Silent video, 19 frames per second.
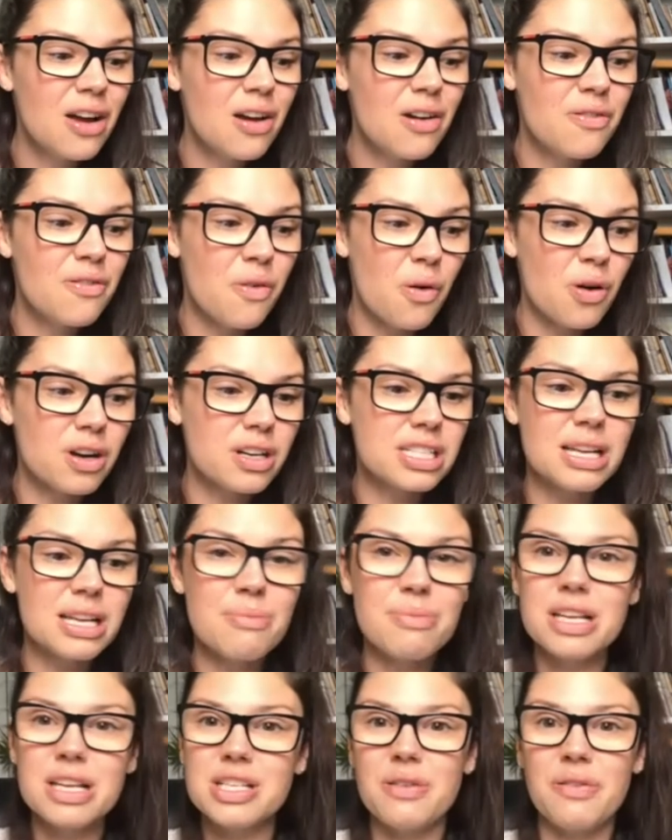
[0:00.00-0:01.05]
for
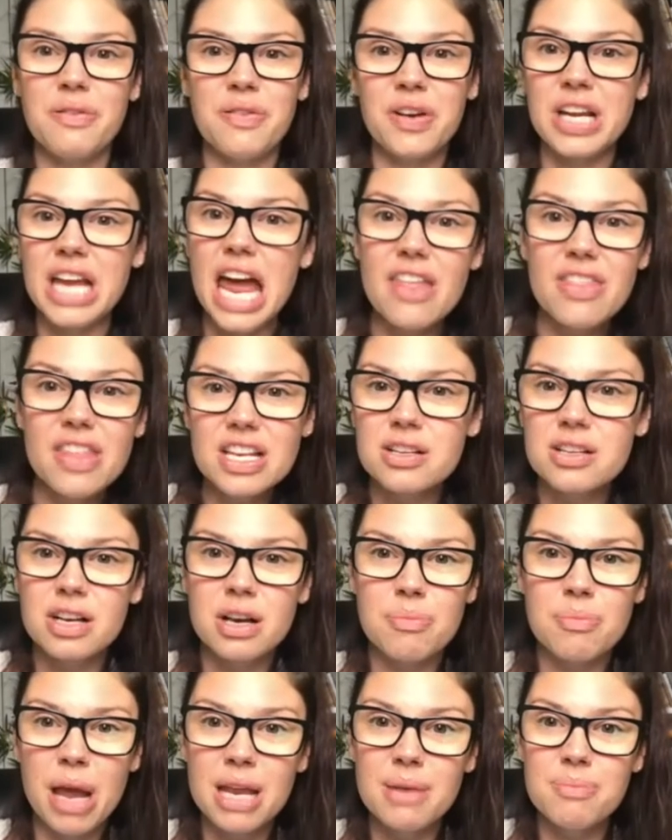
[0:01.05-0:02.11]
somebody to forget they took a
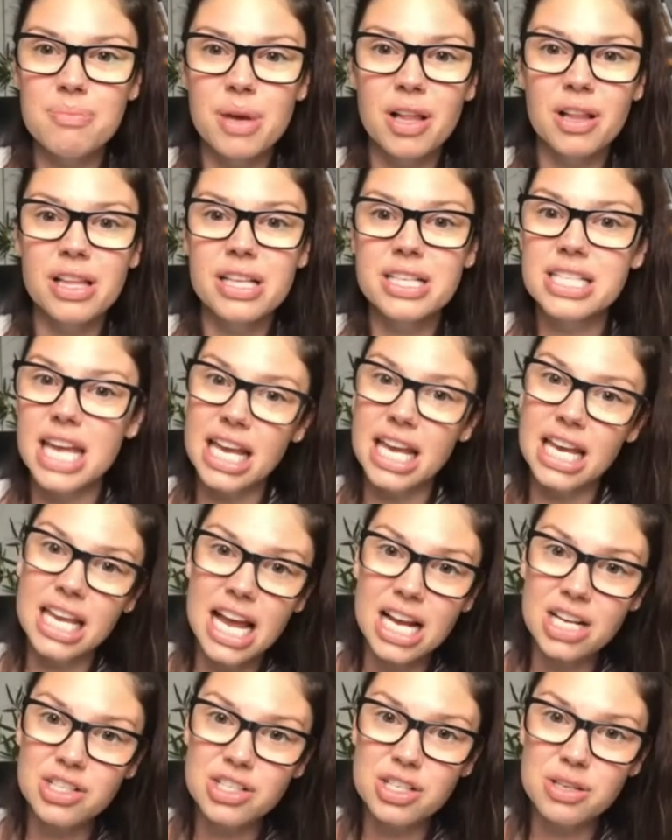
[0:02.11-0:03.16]
pain pill and take an
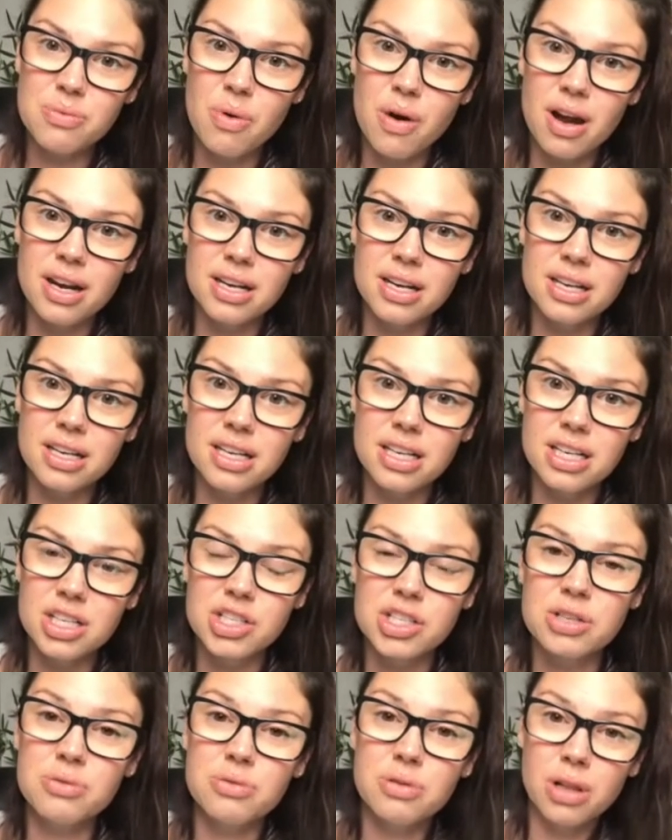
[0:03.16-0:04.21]
extra one
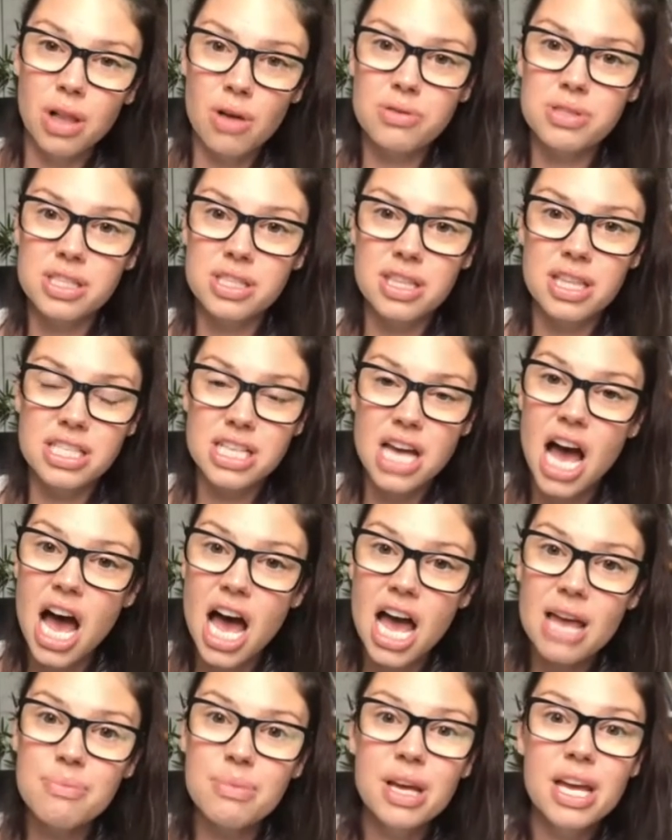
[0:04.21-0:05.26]
too close to the
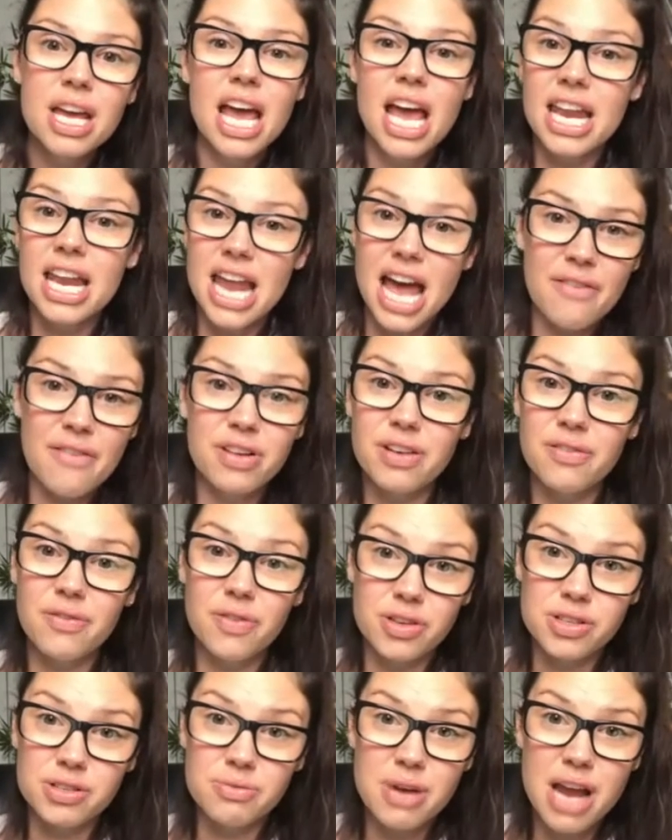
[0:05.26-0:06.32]
time and have an
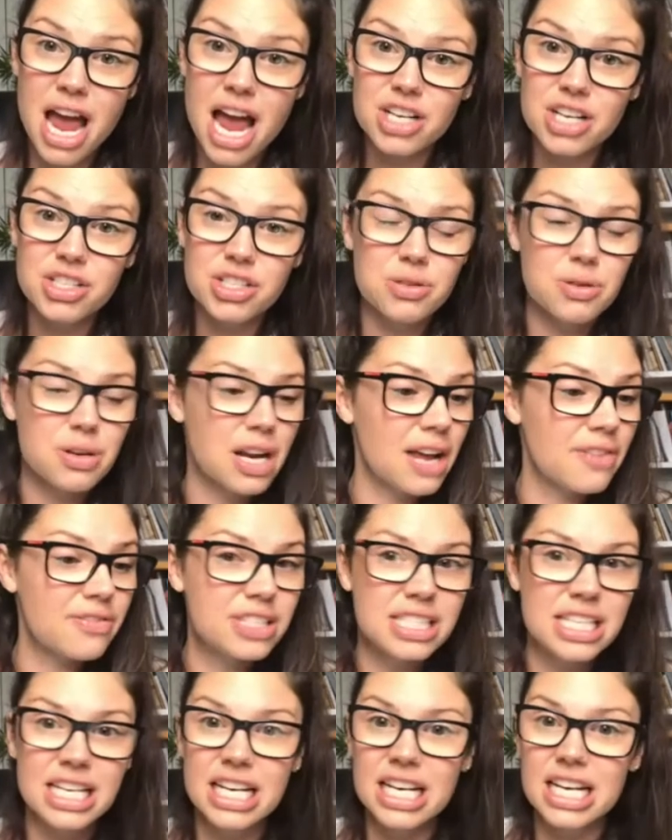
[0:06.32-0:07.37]
adverse reaction to it. I've
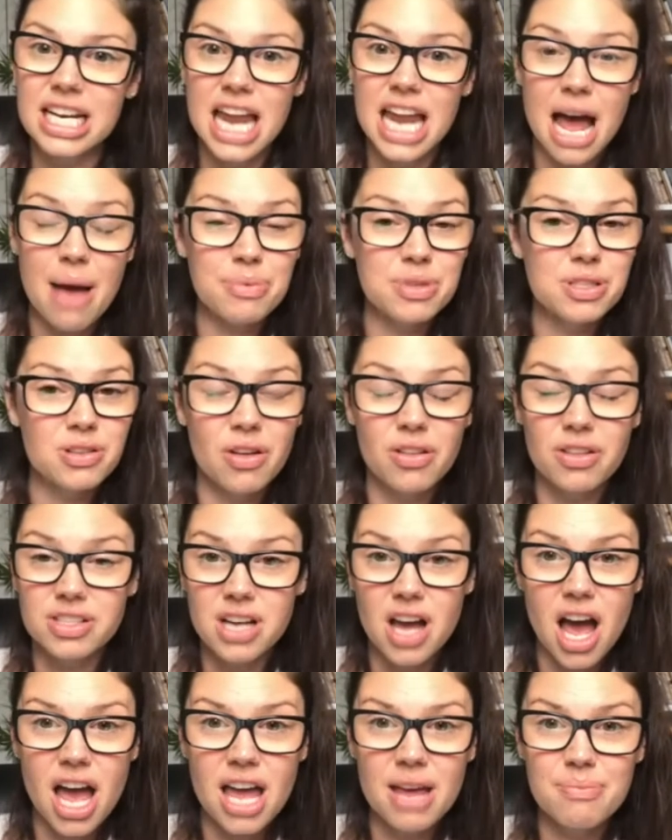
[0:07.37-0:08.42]
seen it. It happens all the
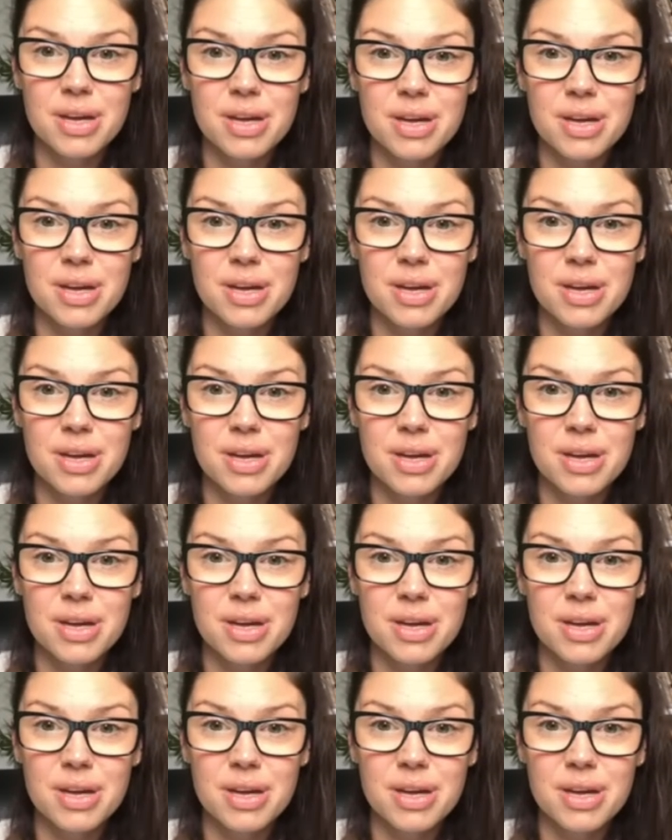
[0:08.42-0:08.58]
time.